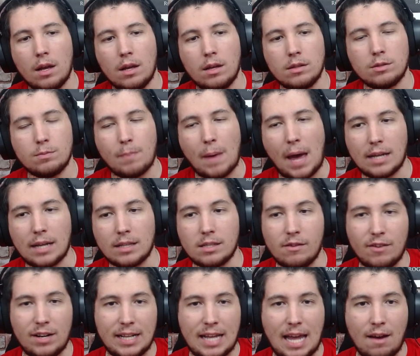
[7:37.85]

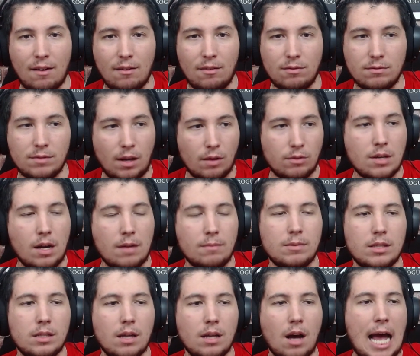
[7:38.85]
Spectre, and now No Time
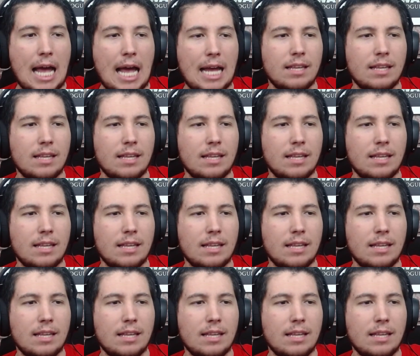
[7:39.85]
to Die,